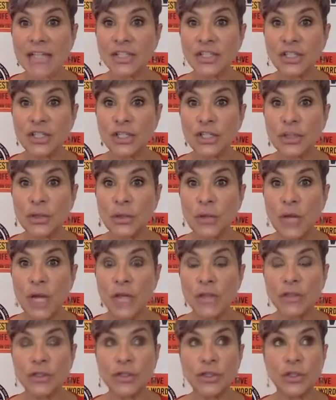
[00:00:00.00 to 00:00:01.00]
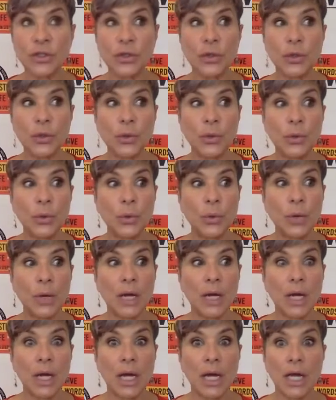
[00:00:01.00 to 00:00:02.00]
you to,
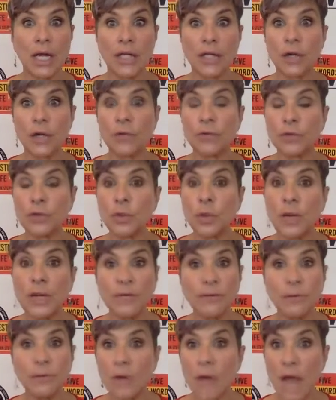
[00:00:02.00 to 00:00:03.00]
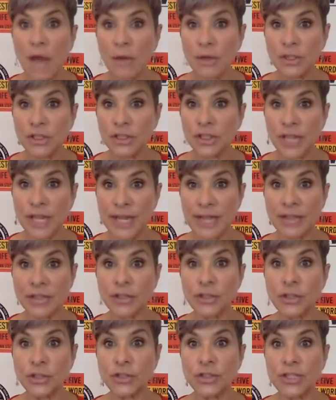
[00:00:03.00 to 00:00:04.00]
you know, for 24 hours,
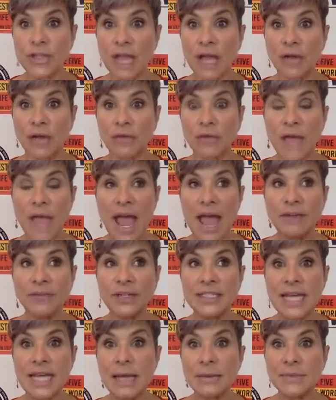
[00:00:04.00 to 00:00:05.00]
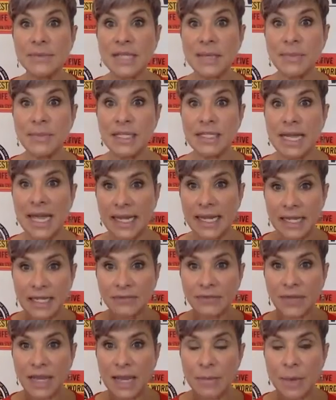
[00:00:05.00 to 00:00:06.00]
challenge yourself. Every time something
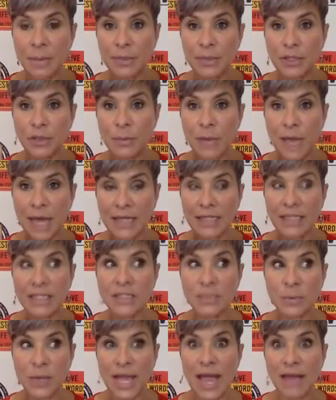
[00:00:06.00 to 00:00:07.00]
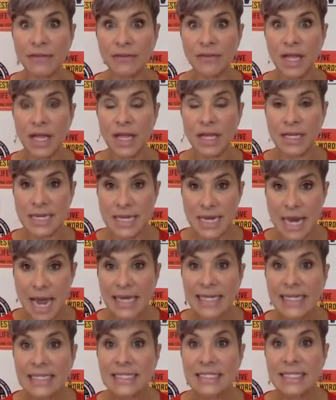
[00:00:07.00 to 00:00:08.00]
negative came up in your mind, because we have
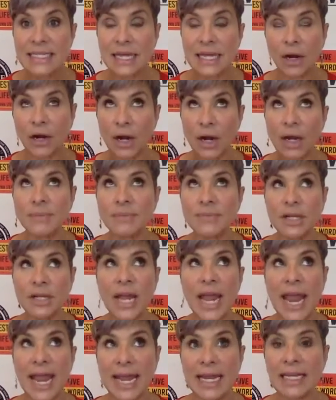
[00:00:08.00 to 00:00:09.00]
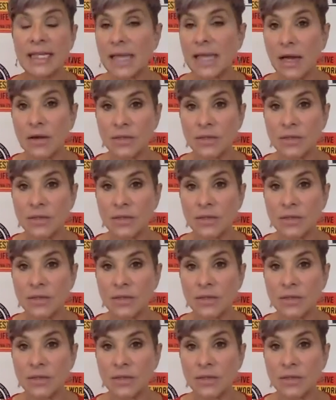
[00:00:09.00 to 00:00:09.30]
60 to